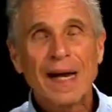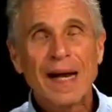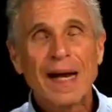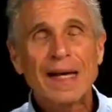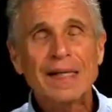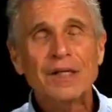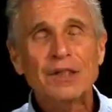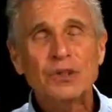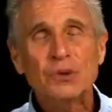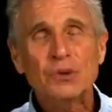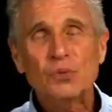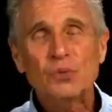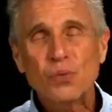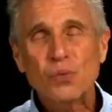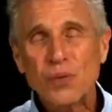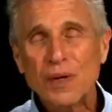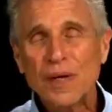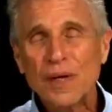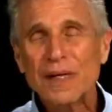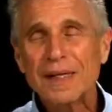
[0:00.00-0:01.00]
And there's
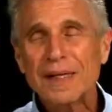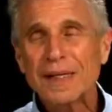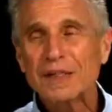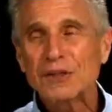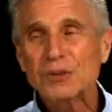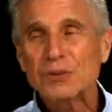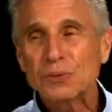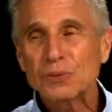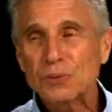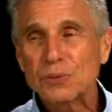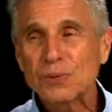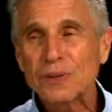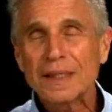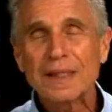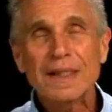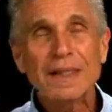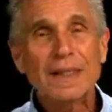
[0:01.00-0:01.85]
really, truly